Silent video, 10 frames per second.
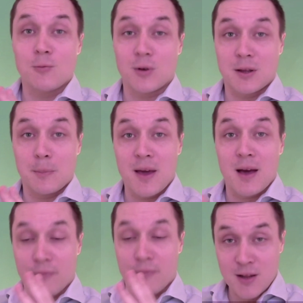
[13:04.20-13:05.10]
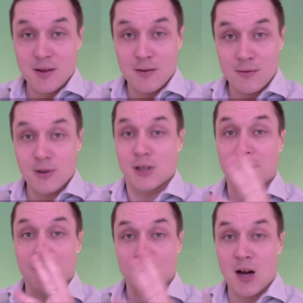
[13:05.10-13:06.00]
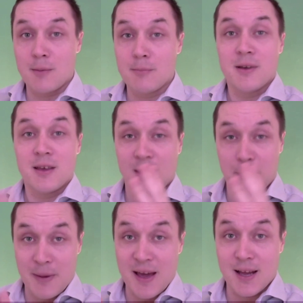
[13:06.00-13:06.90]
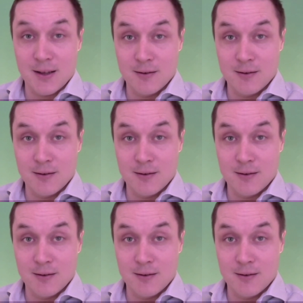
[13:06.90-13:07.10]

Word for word: want to pay up front. She did the job, he paid.